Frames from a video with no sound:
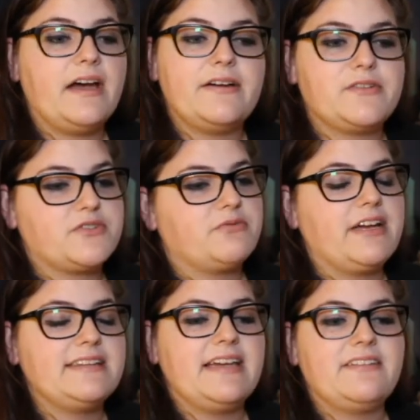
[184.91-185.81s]
I also
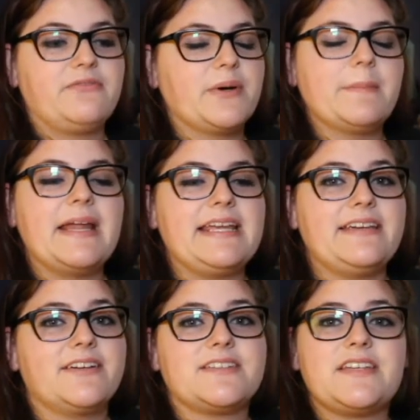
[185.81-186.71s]
read that for many
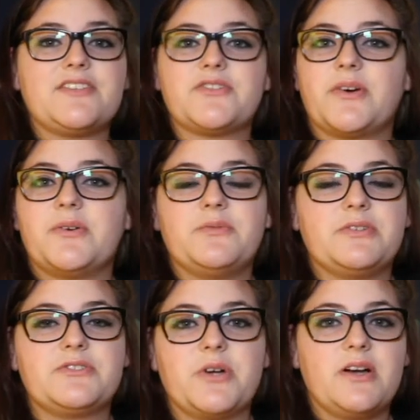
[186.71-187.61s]
years he struggled
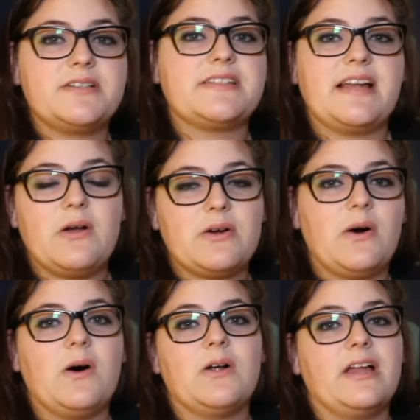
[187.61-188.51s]
with drugs and
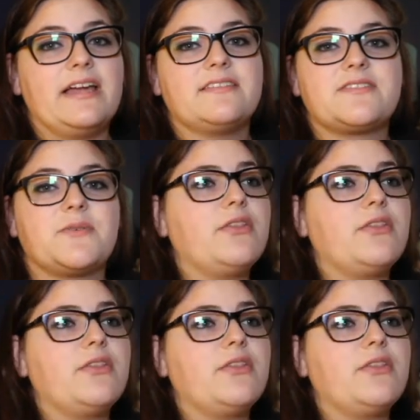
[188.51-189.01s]
alcohol and so